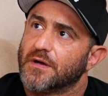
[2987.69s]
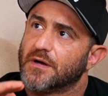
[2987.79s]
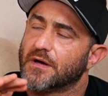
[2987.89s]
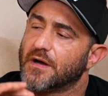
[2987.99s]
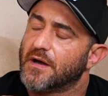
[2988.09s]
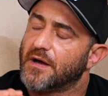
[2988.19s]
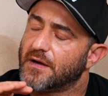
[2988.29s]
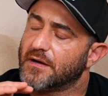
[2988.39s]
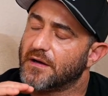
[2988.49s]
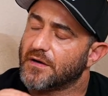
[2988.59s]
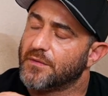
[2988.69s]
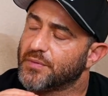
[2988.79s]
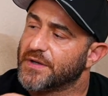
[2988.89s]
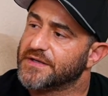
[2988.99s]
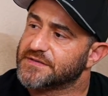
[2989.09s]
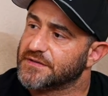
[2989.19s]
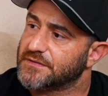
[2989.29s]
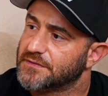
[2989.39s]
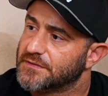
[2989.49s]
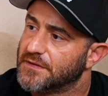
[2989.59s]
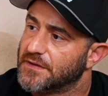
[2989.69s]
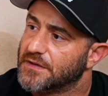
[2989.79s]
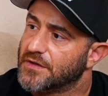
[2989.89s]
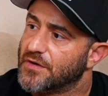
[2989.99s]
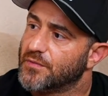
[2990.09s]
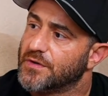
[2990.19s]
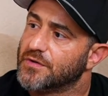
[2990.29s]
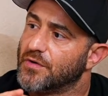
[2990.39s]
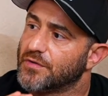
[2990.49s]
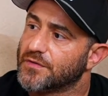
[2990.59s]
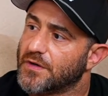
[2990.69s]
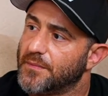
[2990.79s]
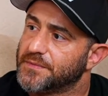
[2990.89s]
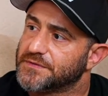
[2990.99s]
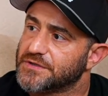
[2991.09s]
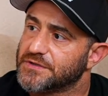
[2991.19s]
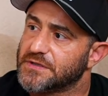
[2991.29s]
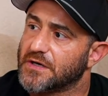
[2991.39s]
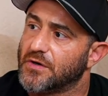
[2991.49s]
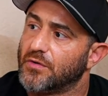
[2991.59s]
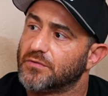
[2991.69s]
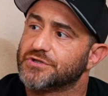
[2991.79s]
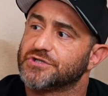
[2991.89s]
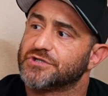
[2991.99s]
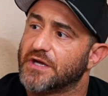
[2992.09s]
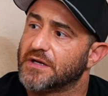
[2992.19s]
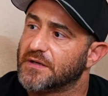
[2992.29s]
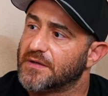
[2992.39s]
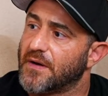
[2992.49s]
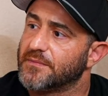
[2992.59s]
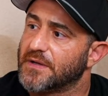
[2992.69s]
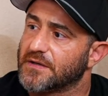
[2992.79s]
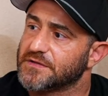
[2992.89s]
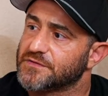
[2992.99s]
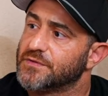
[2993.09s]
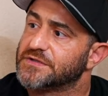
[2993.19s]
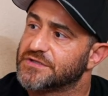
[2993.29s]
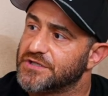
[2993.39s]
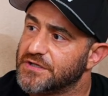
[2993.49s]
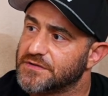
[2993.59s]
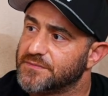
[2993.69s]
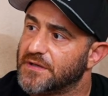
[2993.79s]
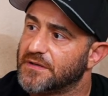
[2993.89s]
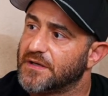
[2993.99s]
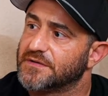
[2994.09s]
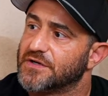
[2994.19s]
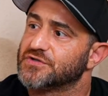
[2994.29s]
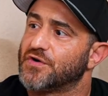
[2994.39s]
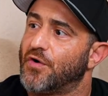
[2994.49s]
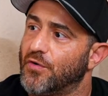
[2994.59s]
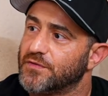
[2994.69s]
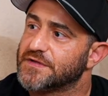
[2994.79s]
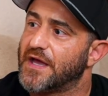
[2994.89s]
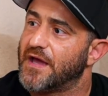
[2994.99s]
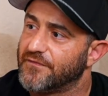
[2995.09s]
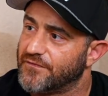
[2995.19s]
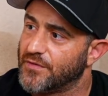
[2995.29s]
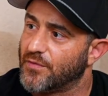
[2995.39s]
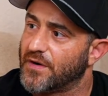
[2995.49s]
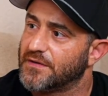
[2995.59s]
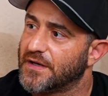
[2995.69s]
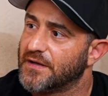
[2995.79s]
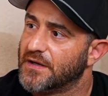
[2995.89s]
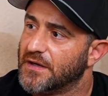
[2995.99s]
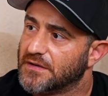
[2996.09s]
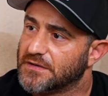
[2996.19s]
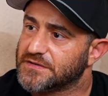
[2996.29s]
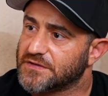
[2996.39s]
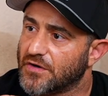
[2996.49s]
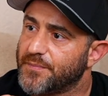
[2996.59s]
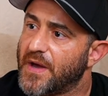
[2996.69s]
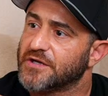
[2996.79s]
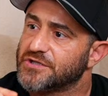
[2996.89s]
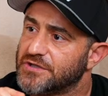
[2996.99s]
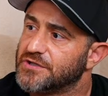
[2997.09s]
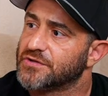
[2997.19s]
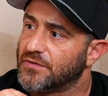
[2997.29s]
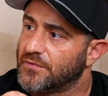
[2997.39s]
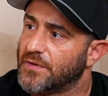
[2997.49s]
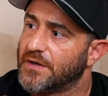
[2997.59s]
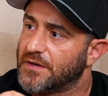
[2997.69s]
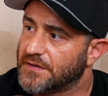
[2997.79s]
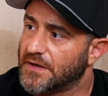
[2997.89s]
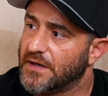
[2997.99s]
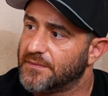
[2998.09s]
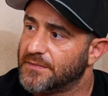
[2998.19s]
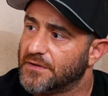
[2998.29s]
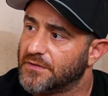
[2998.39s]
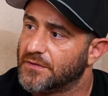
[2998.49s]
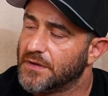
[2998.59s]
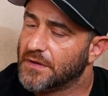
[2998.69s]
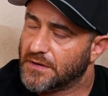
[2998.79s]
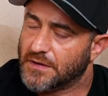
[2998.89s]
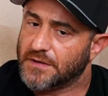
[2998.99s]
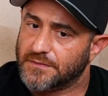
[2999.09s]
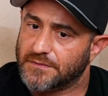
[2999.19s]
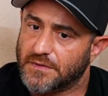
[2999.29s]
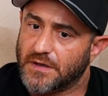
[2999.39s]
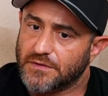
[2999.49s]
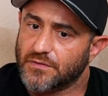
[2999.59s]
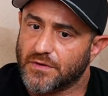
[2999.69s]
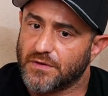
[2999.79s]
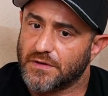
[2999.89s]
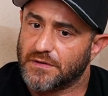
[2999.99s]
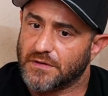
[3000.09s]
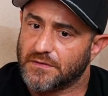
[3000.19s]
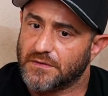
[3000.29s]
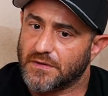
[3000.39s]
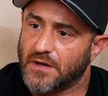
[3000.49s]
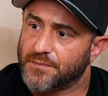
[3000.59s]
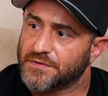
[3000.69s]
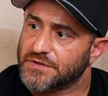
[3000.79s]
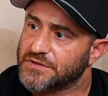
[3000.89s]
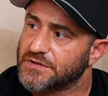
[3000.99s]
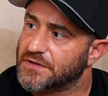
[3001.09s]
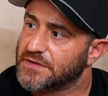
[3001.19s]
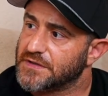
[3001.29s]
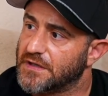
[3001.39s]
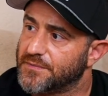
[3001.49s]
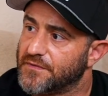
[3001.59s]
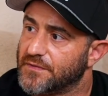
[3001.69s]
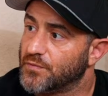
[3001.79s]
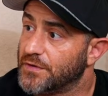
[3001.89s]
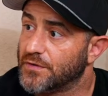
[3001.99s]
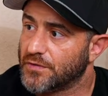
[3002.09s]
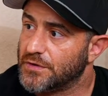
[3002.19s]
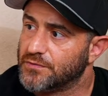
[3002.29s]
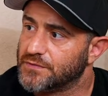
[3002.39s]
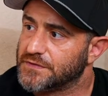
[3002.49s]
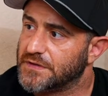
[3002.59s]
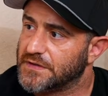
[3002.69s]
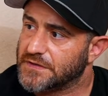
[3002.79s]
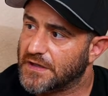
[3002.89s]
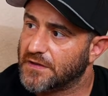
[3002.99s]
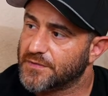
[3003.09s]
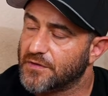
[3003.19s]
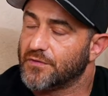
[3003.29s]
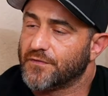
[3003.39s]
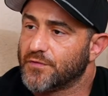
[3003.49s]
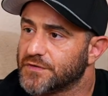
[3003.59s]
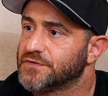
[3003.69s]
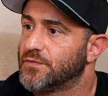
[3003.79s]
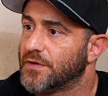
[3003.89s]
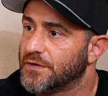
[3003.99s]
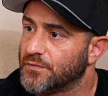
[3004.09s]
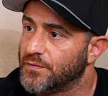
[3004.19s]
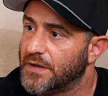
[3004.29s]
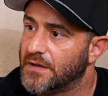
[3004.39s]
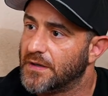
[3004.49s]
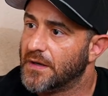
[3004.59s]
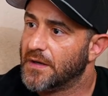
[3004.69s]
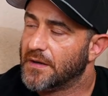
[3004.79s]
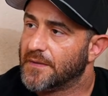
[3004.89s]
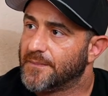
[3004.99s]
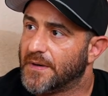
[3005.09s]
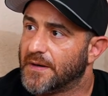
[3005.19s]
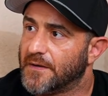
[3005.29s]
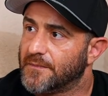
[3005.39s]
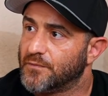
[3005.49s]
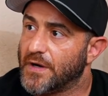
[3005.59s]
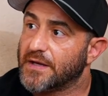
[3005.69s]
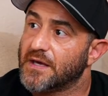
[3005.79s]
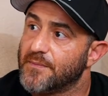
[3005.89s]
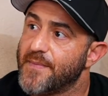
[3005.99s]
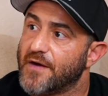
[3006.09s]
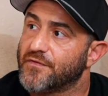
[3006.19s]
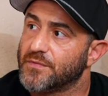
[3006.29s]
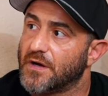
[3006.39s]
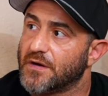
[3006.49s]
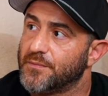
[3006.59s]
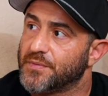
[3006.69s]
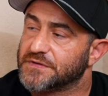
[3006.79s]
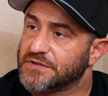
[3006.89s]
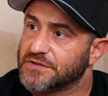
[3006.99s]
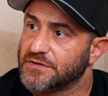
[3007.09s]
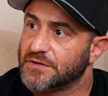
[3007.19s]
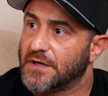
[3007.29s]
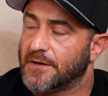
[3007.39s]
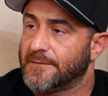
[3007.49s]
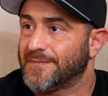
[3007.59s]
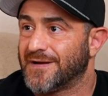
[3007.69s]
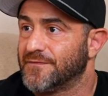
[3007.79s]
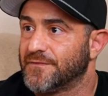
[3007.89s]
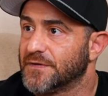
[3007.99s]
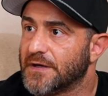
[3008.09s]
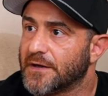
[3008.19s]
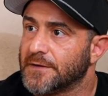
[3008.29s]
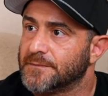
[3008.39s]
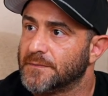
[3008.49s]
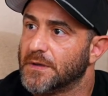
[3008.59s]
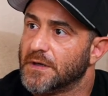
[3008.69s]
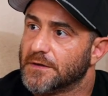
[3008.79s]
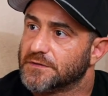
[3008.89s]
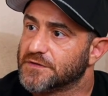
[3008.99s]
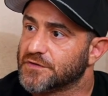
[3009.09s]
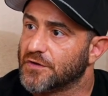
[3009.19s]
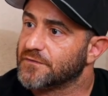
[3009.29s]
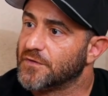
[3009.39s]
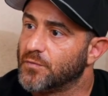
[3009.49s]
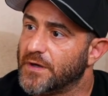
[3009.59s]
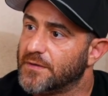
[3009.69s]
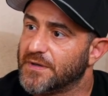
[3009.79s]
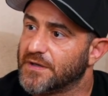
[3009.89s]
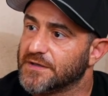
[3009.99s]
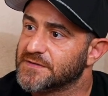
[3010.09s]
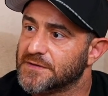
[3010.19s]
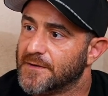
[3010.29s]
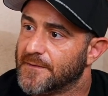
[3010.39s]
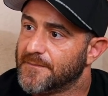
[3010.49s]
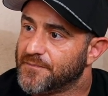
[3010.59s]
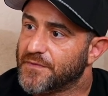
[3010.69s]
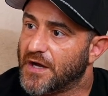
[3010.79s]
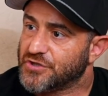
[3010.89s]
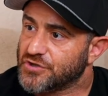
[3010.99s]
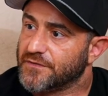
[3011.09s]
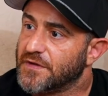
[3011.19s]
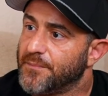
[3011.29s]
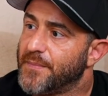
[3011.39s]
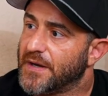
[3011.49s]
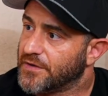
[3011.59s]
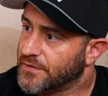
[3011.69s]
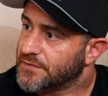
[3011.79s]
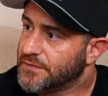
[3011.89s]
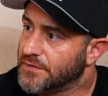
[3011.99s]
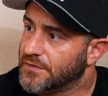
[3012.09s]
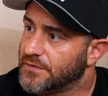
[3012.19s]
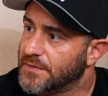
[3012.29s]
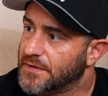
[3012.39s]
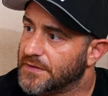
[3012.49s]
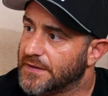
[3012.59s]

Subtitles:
I got complacent. You know, and when you go to competitions, like holy shit, I'm like a Swiss cheese, man. Like there's holes everywhere. Like let's start patching each hole one at a time. You know, and I do agree that competition does help. Even or lose, it does help. You know, of course you wanted to win, but when I came back from that competition, I didn't feel like I deserved the win because I should have done better. You know what I mean?